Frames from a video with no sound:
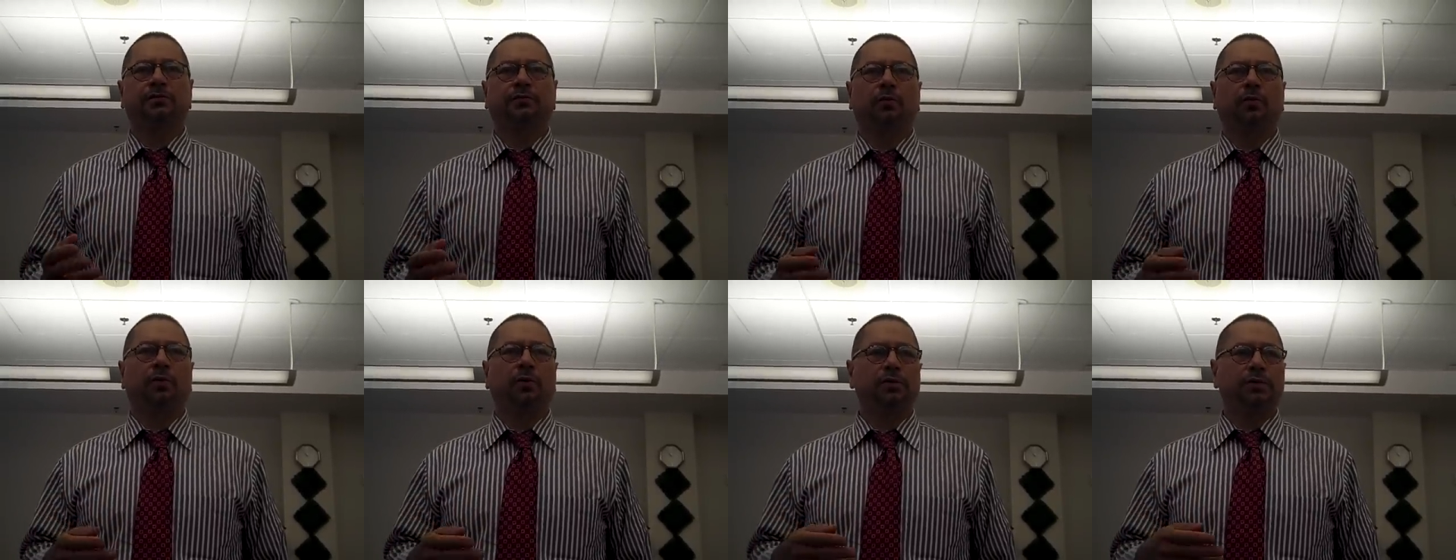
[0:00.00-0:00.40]

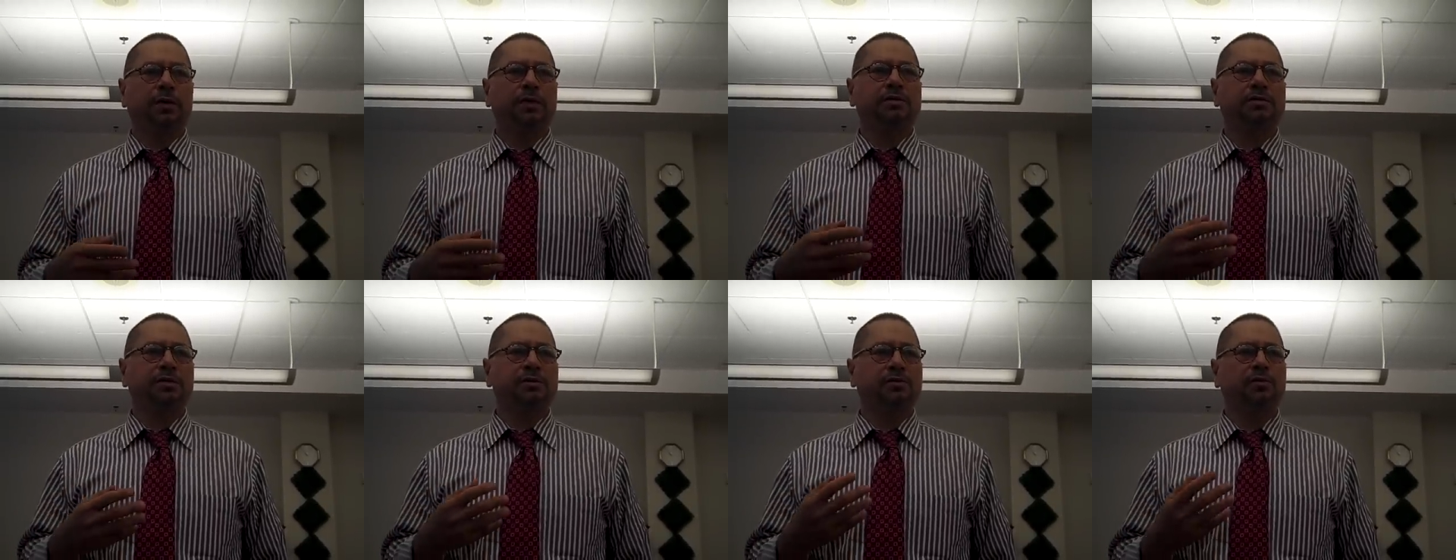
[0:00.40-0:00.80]
For
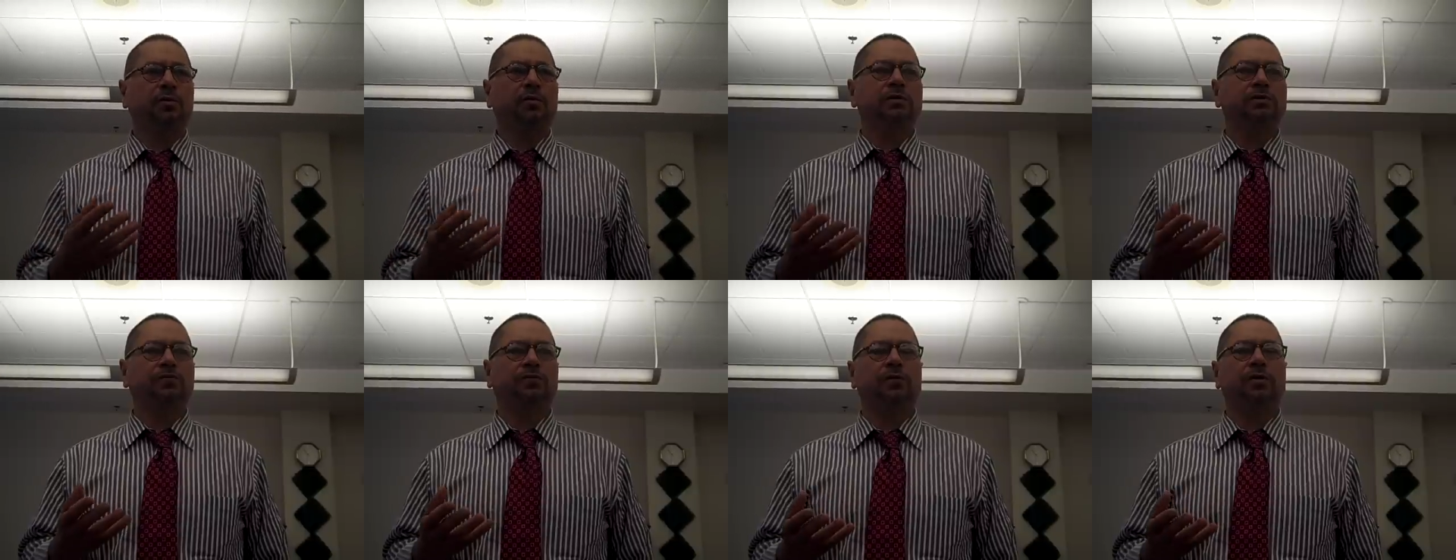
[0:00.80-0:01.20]
Justice
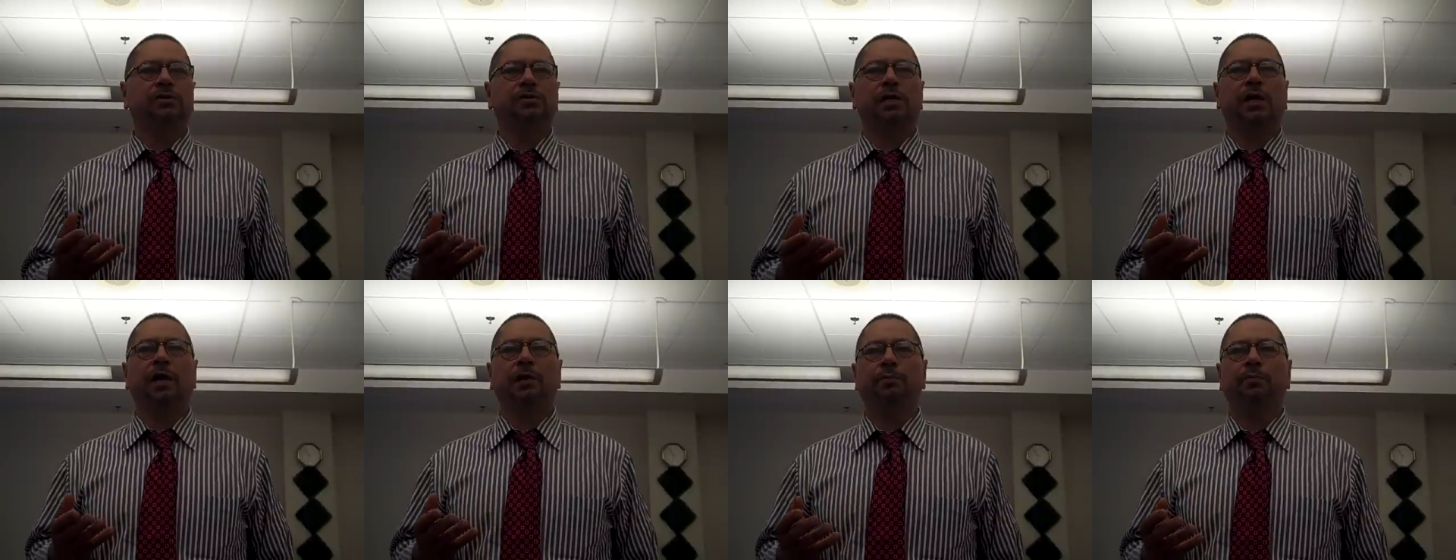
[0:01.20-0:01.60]
Woods, for
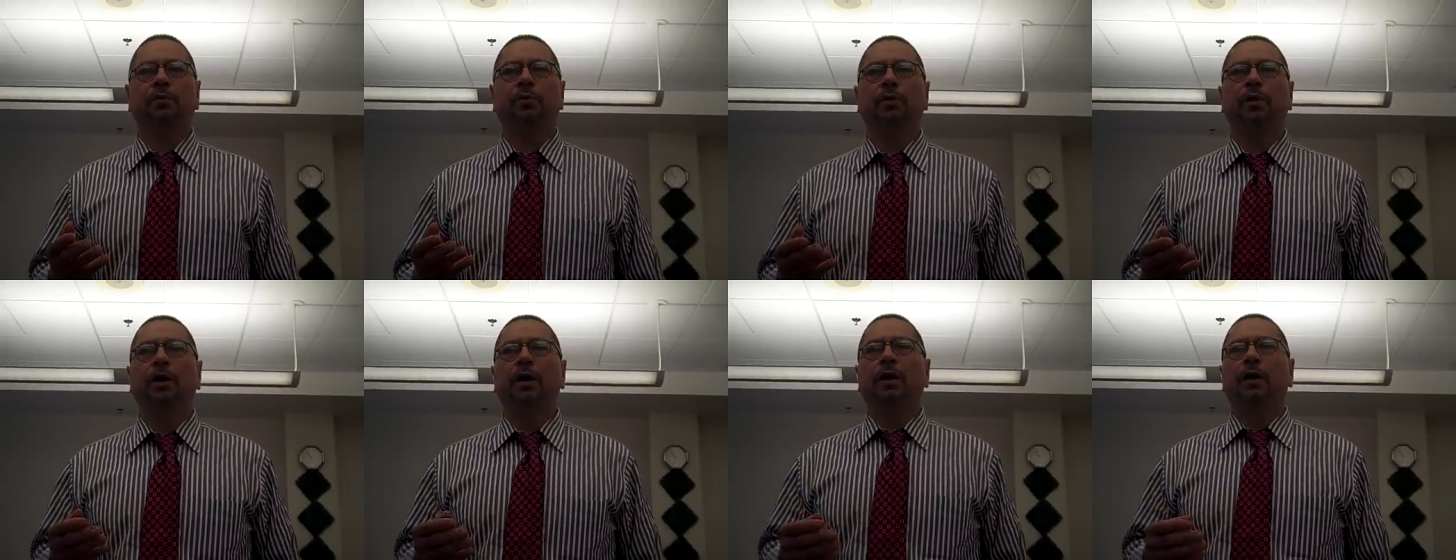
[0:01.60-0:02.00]

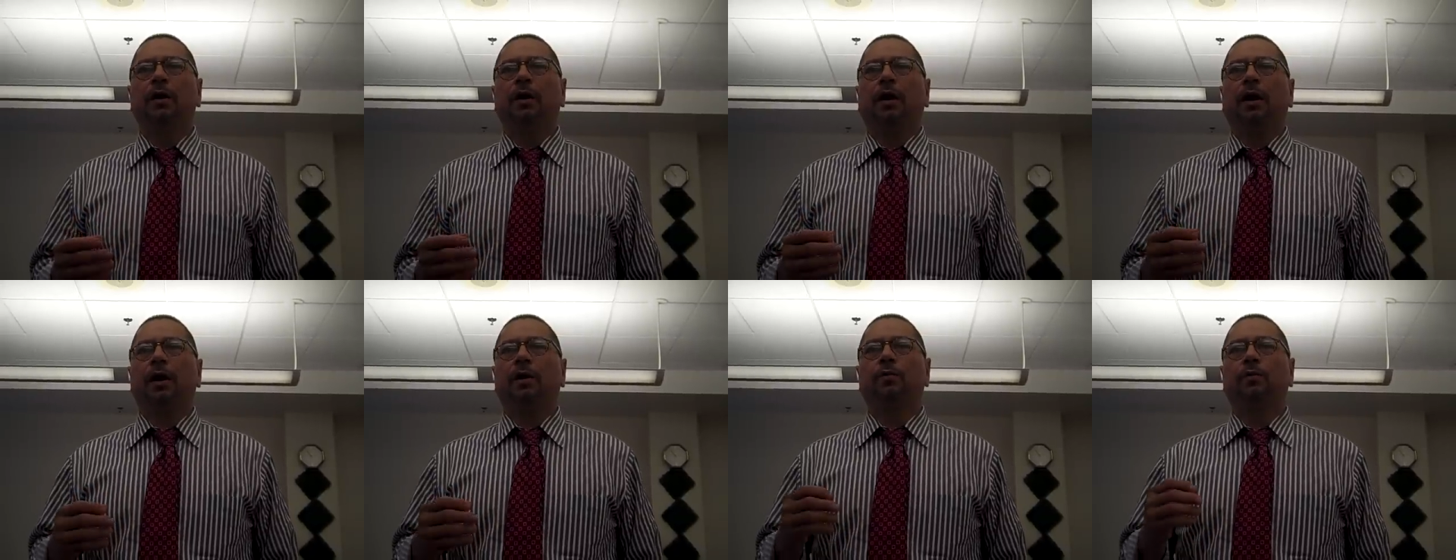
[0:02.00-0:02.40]
example,
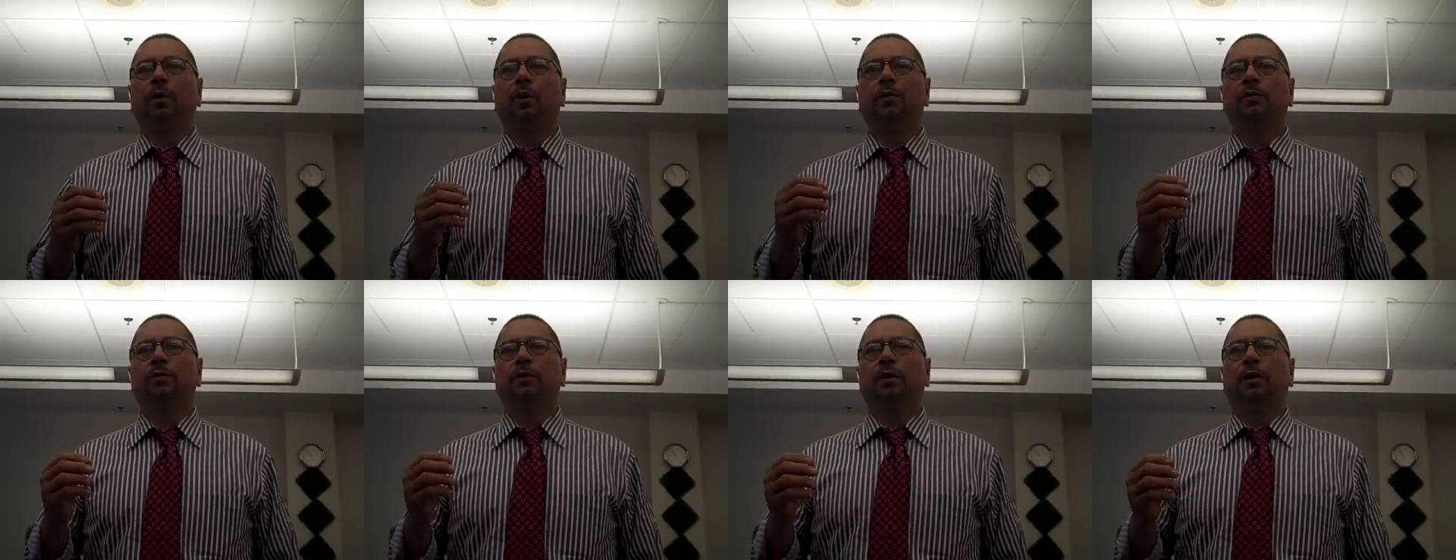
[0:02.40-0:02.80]
I
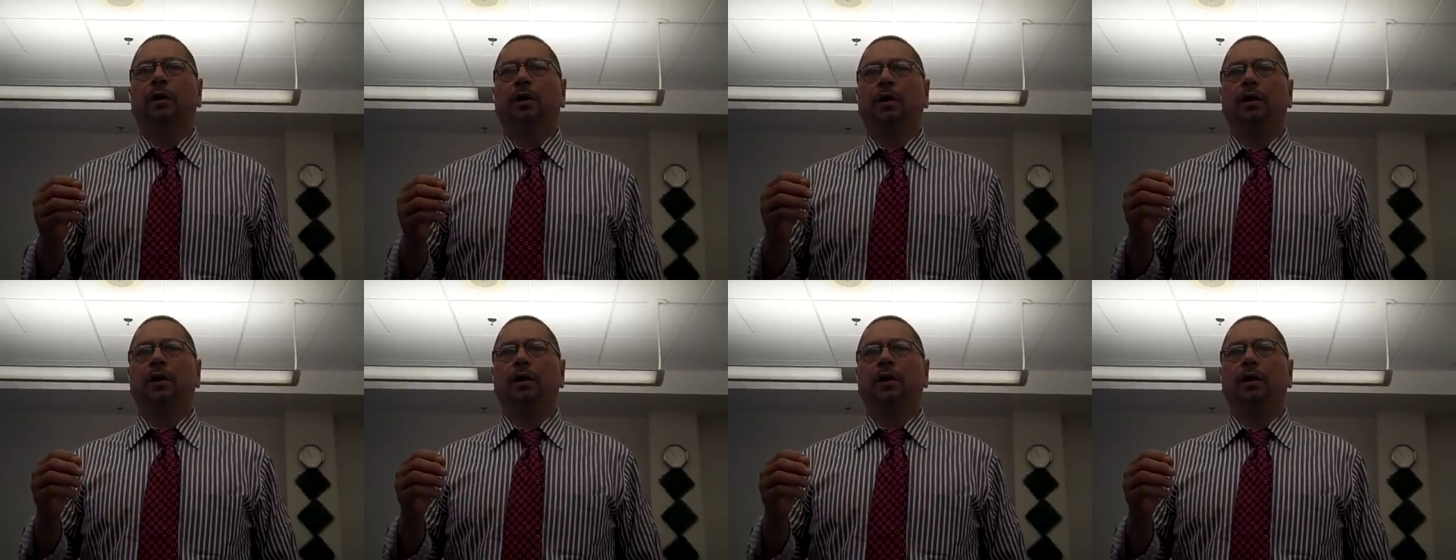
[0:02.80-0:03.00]
wrote